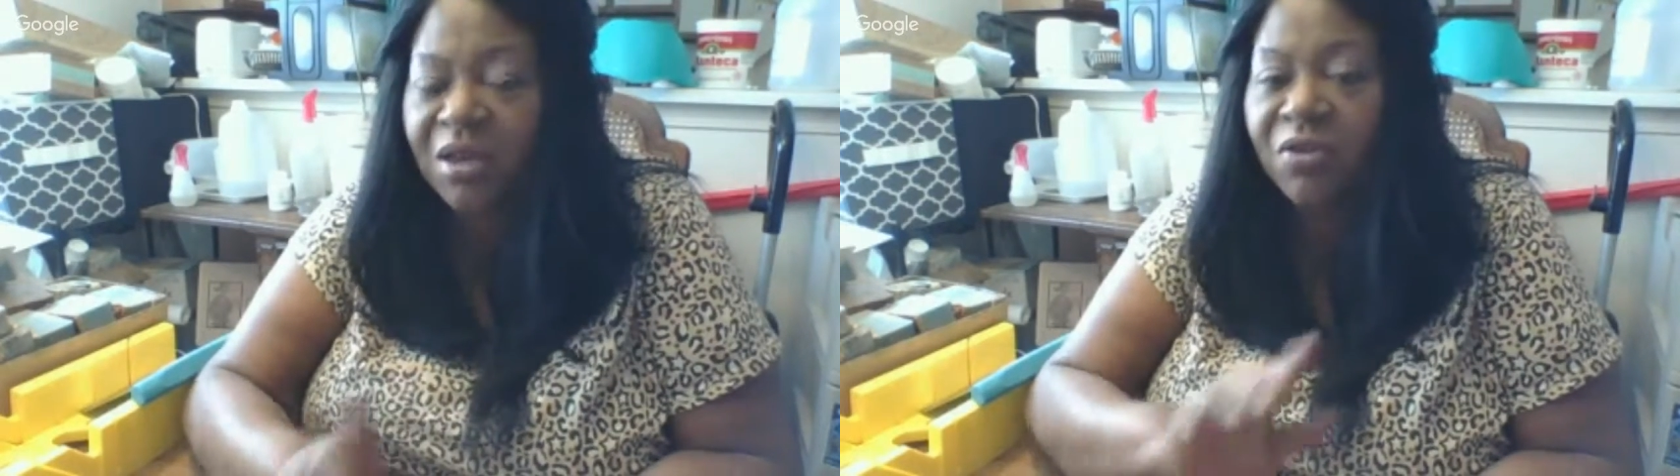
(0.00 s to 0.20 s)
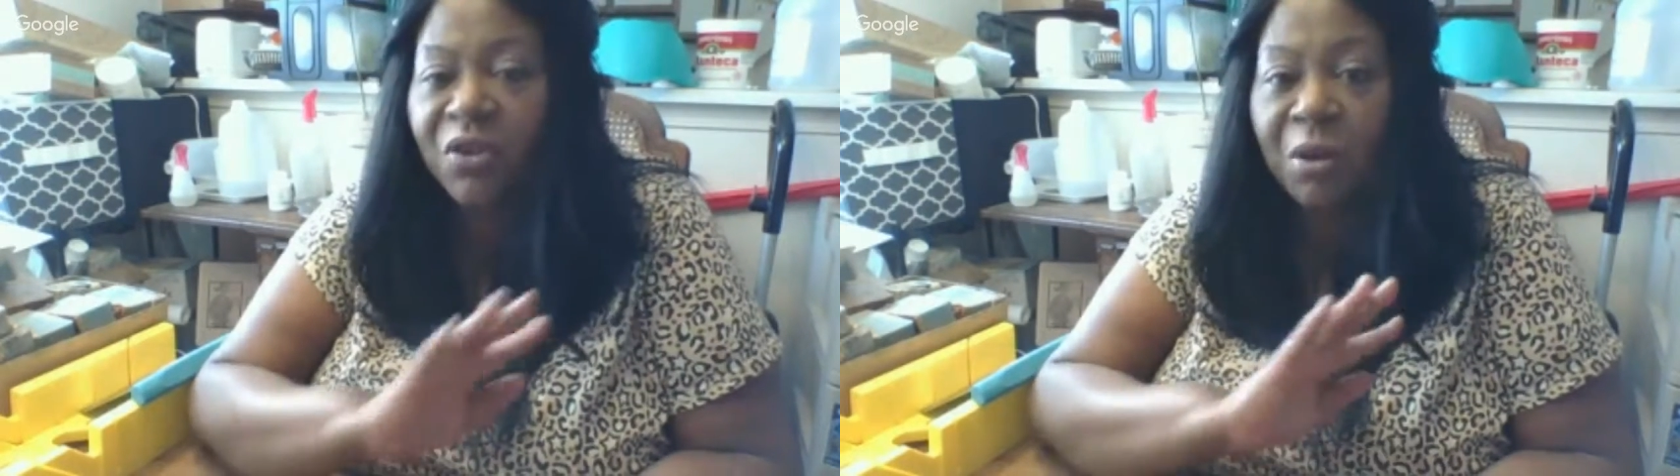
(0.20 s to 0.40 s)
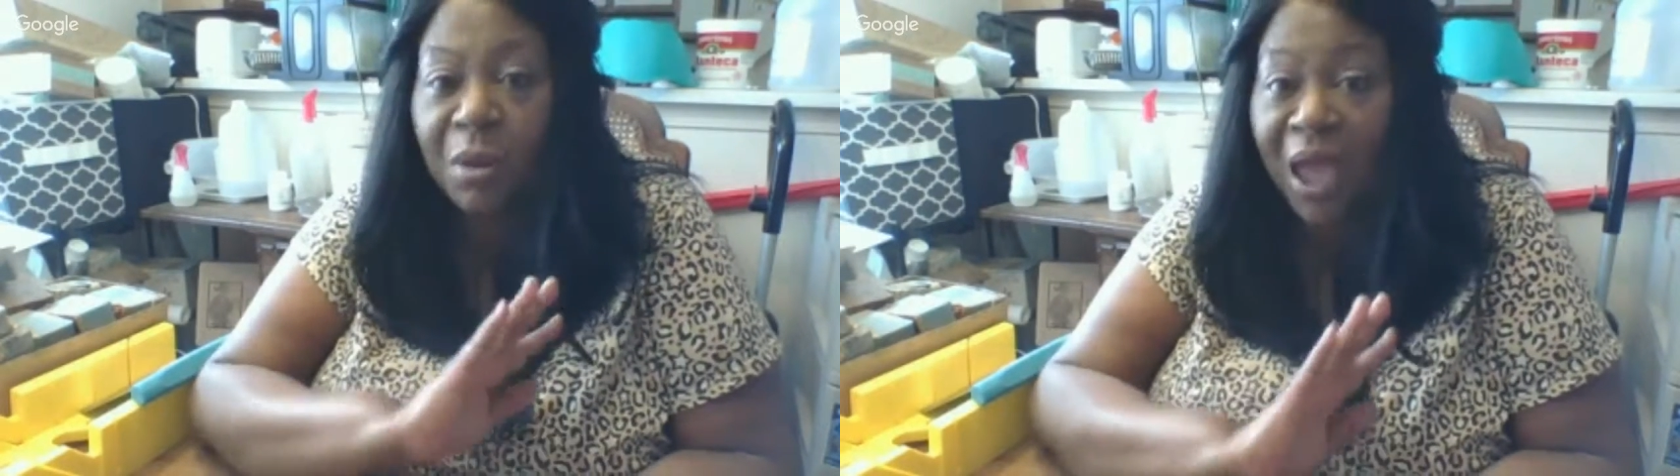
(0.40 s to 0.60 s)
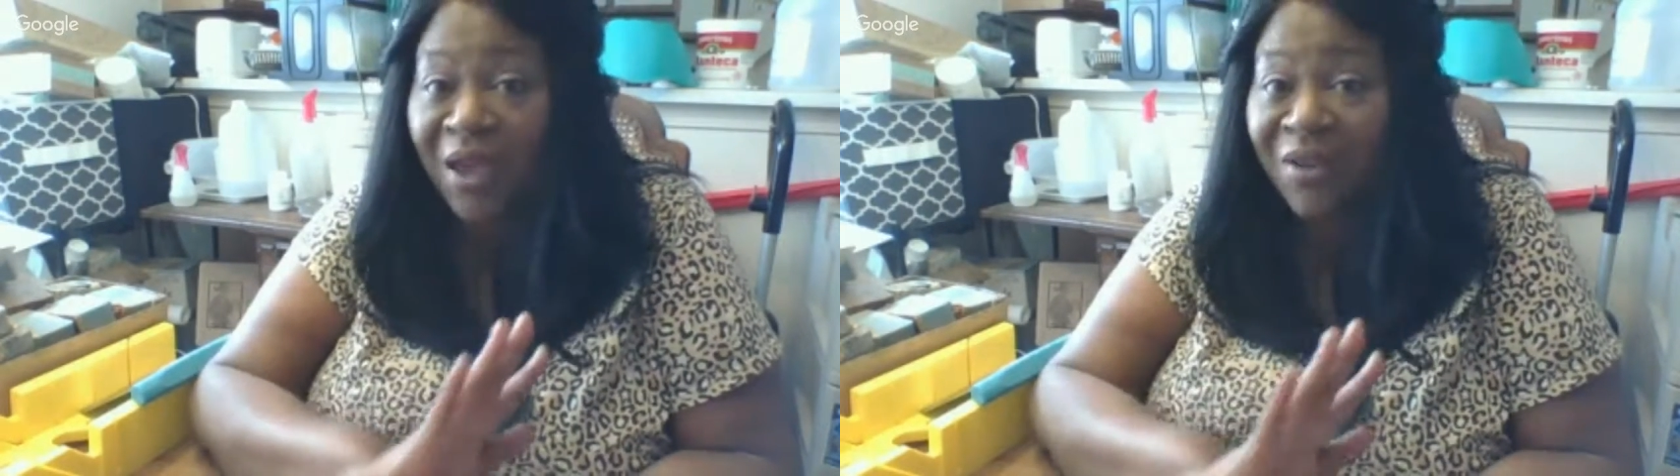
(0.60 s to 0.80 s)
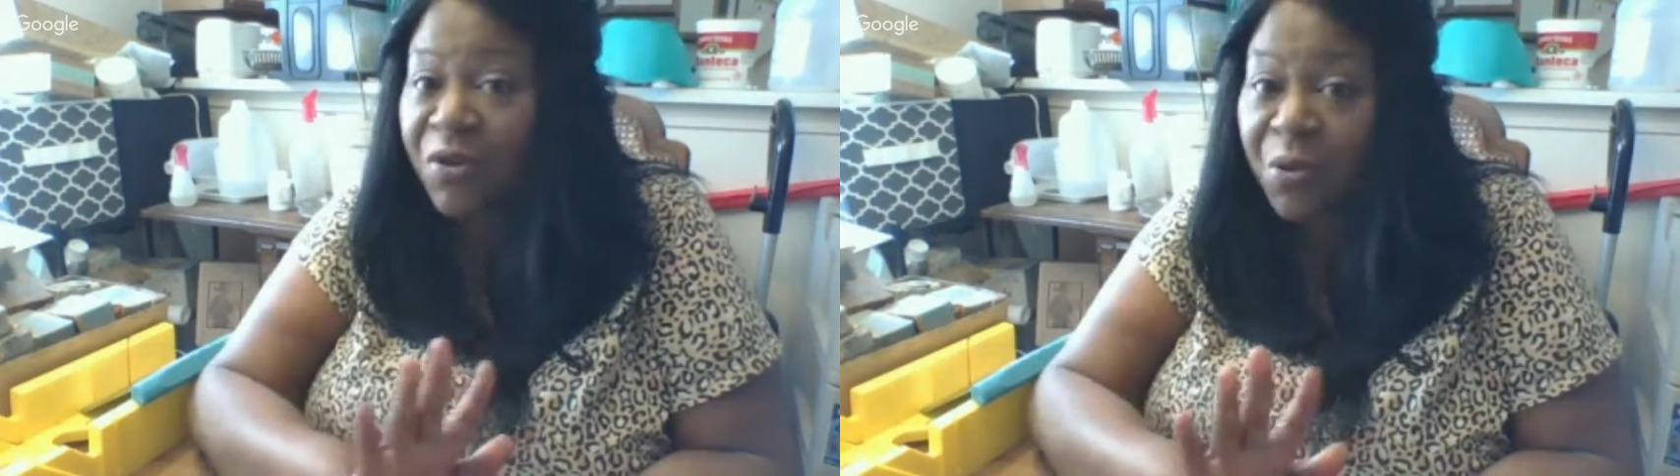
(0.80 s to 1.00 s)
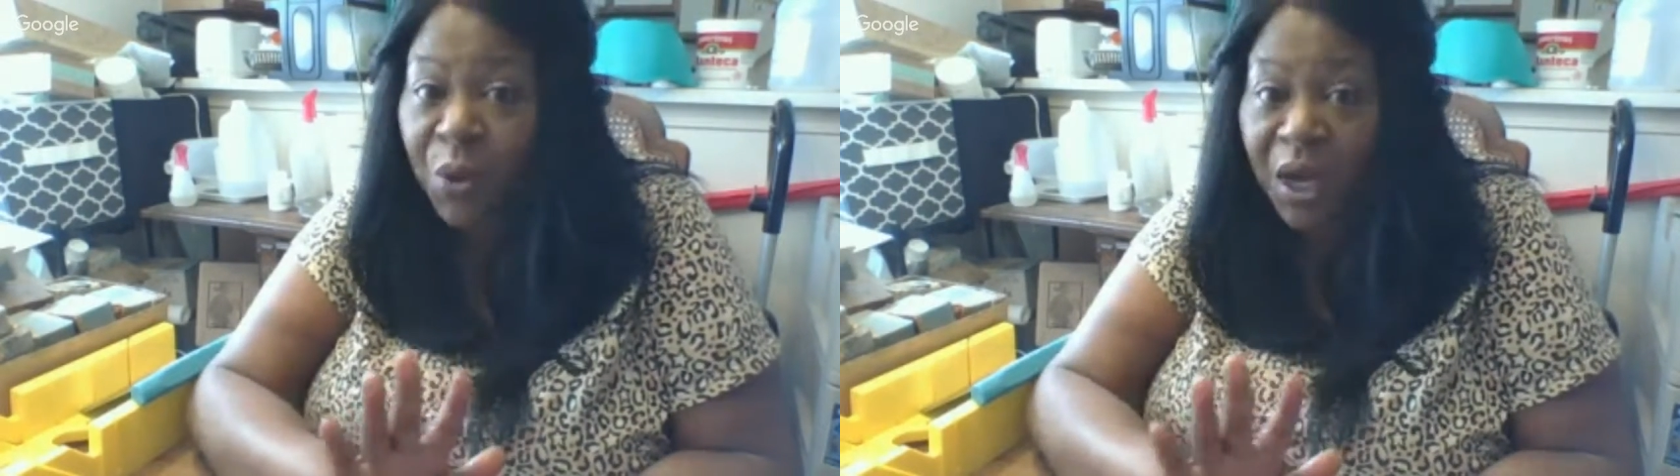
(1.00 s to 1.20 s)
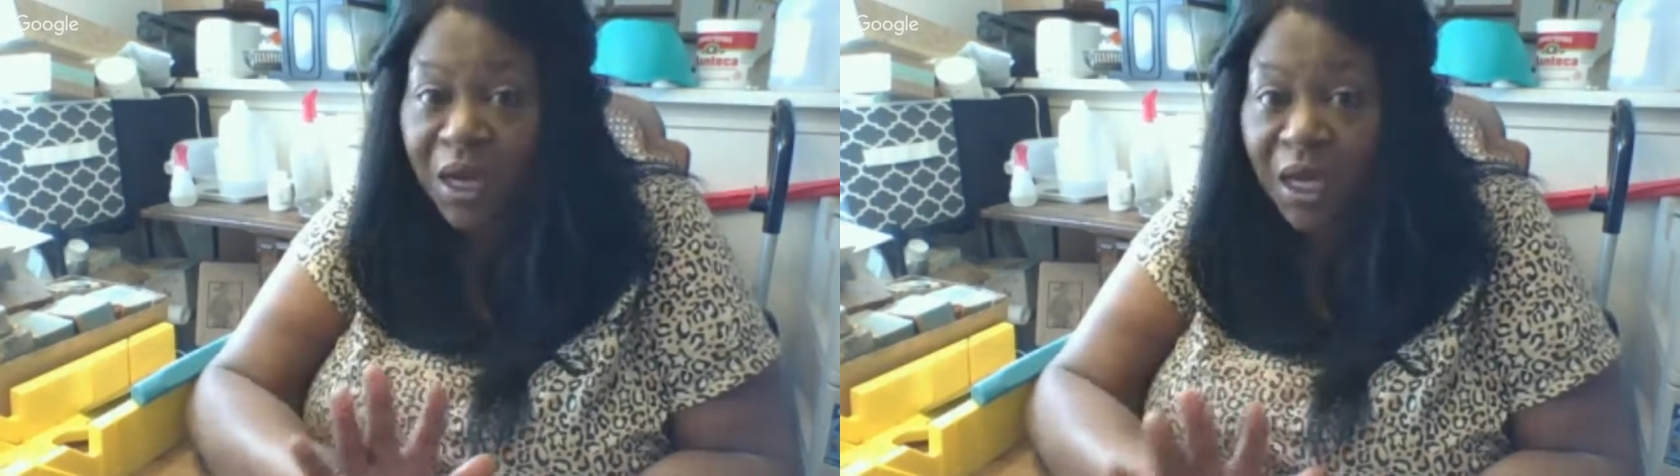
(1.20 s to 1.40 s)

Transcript: from everyone